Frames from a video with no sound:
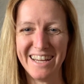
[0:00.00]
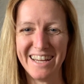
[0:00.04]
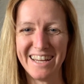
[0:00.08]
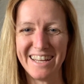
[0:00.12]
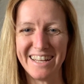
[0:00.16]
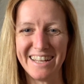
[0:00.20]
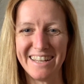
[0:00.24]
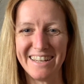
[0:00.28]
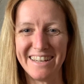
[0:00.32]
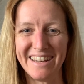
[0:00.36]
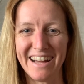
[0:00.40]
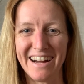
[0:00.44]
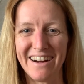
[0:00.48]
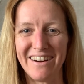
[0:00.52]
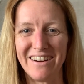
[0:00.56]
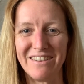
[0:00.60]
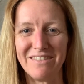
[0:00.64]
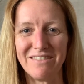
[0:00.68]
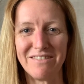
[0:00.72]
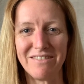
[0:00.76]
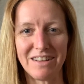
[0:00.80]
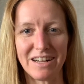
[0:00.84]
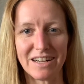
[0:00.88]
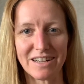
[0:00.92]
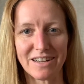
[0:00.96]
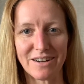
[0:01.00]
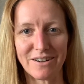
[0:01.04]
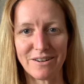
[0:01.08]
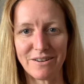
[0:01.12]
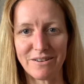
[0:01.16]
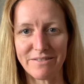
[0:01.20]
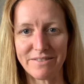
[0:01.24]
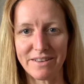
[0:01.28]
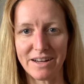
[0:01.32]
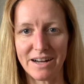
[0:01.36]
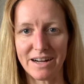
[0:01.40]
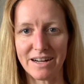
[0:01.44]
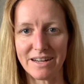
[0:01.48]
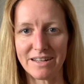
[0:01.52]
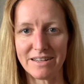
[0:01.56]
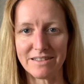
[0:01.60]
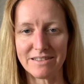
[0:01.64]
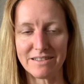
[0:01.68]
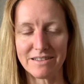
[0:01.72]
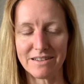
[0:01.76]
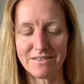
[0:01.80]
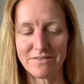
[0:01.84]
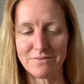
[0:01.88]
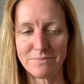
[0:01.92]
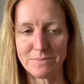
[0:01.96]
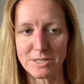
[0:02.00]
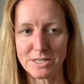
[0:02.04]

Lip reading: And now I've let go of that. And I'm